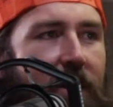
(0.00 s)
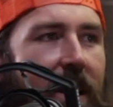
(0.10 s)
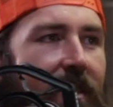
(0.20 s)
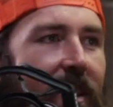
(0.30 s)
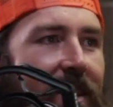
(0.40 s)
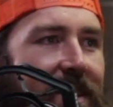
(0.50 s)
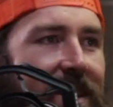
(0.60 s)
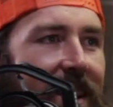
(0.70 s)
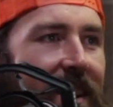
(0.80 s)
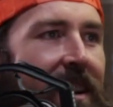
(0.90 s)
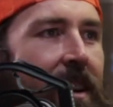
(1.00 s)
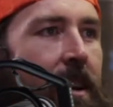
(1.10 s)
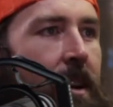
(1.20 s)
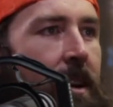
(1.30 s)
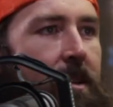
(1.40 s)
tracker on to see
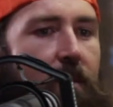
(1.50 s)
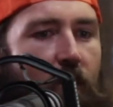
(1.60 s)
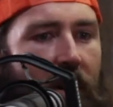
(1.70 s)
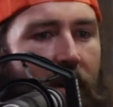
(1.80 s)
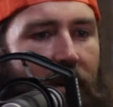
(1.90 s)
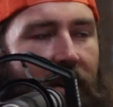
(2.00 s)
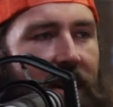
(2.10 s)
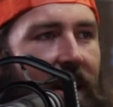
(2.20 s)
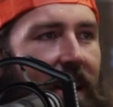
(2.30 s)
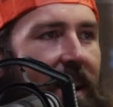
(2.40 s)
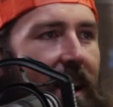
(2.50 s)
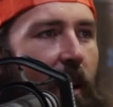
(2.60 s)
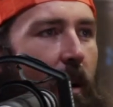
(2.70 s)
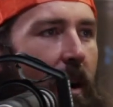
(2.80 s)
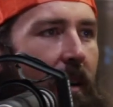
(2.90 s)
what I'm looking at,
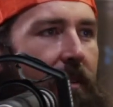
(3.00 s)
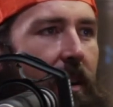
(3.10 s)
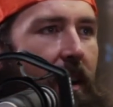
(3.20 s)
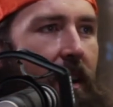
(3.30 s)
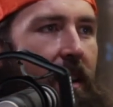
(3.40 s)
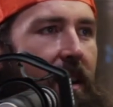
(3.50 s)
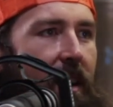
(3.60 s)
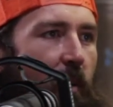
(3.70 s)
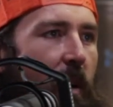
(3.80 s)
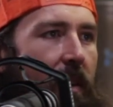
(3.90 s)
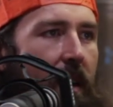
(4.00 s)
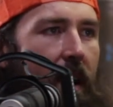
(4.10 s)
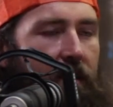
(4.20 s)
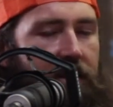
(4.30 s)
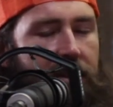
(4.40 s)
how often, and what the
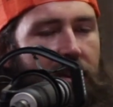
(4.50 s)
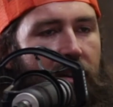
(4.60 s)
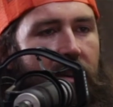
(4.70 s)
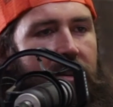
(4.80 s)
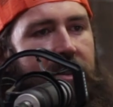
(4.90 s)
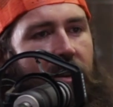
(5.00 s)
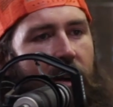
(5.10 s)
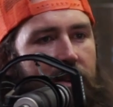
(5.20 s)
averages are. And so that